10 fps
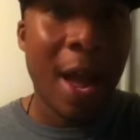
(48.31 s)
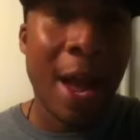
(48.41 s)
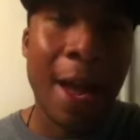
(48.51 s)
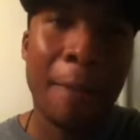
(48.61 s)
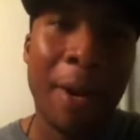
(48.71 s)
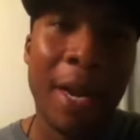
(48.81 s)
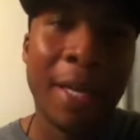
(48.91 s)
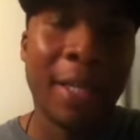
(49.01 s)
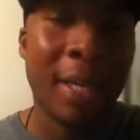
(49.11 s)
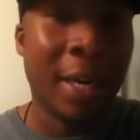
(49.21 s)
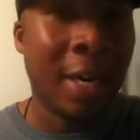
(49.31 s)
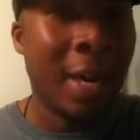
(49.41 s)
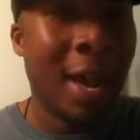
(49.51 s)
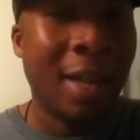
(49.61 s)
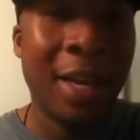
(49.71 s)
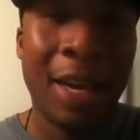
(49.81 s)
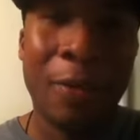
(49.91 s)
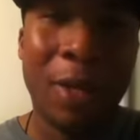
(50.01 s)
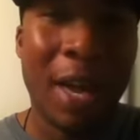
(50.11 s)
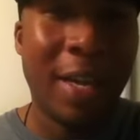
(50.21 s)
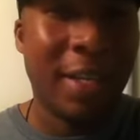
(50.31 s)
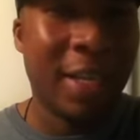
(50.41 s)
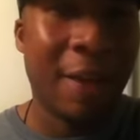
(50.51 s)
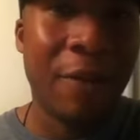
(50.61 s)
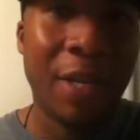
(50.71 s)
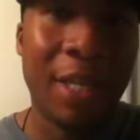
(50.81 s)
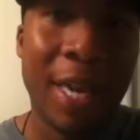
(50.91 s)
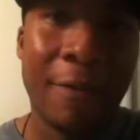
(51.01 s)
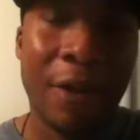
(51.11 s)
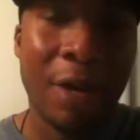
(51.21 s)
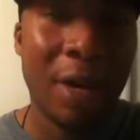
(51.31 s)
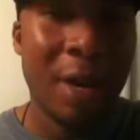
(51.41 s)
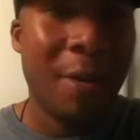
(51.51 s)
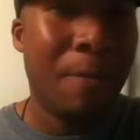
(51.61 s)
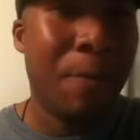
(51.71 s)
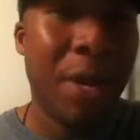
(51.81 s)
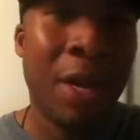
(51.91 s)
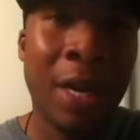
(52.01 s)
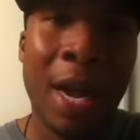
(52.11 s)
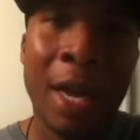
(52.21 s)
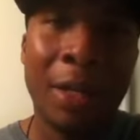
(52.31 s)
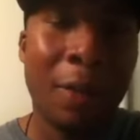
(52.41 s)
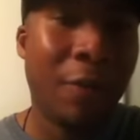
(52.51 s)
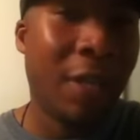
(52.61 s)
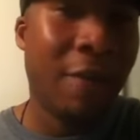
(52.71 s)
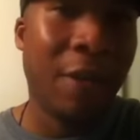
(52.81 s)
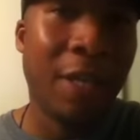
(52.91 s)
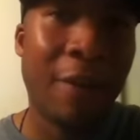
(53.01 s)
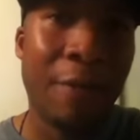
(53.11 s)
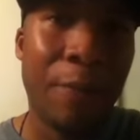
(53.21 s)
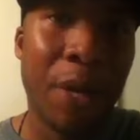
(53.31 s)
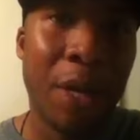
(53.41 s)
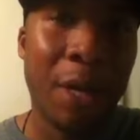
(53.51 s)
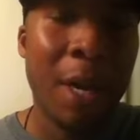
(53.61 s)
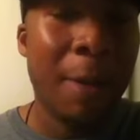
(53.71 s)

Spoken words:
I'm Legend, and I think that was like $77 million, over $77 million.